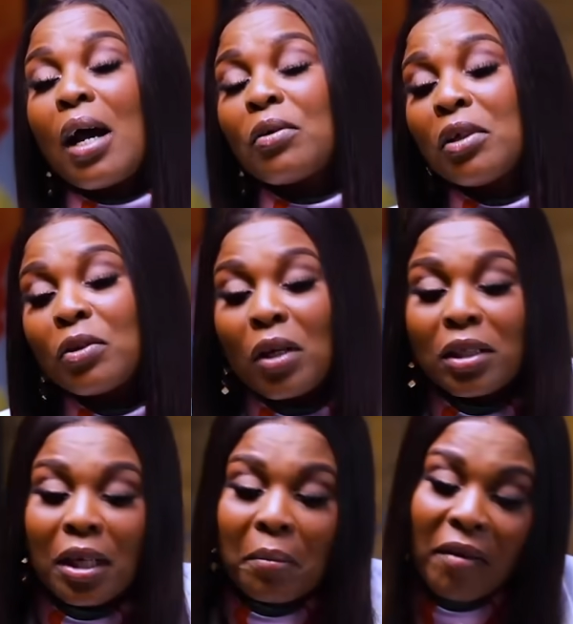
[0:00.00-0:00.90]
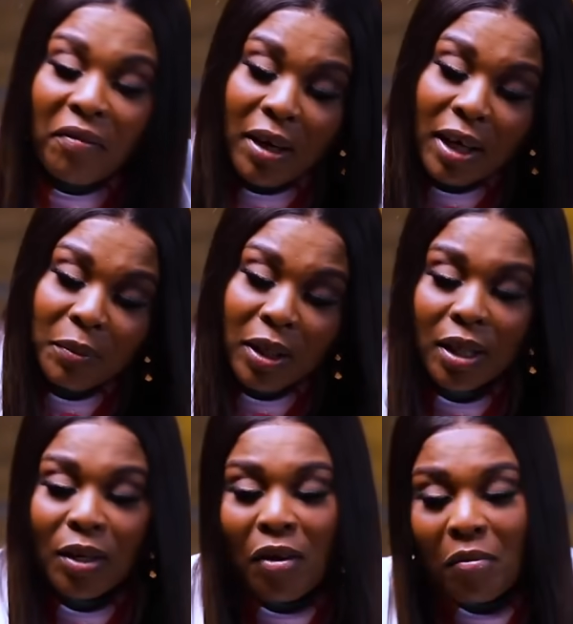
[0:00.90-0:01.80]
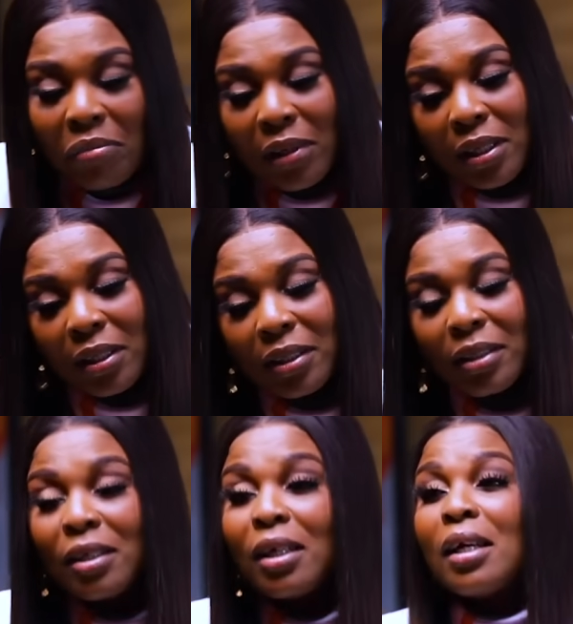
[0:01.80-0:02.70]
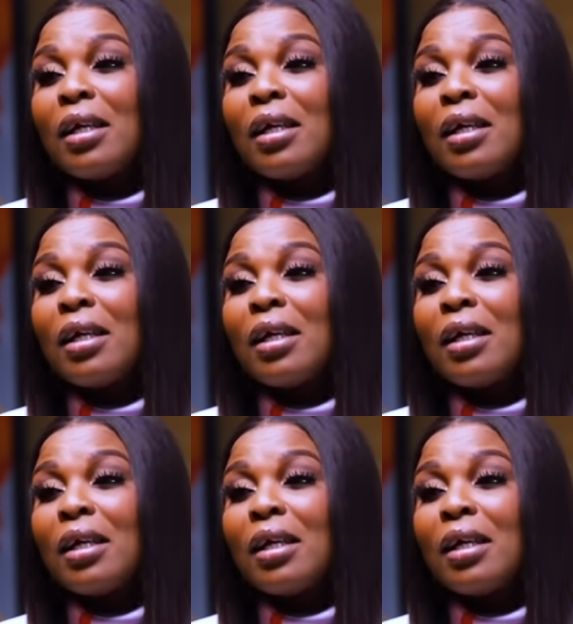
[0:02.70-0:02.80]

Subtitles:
I'll just go and check my father's, but he completes.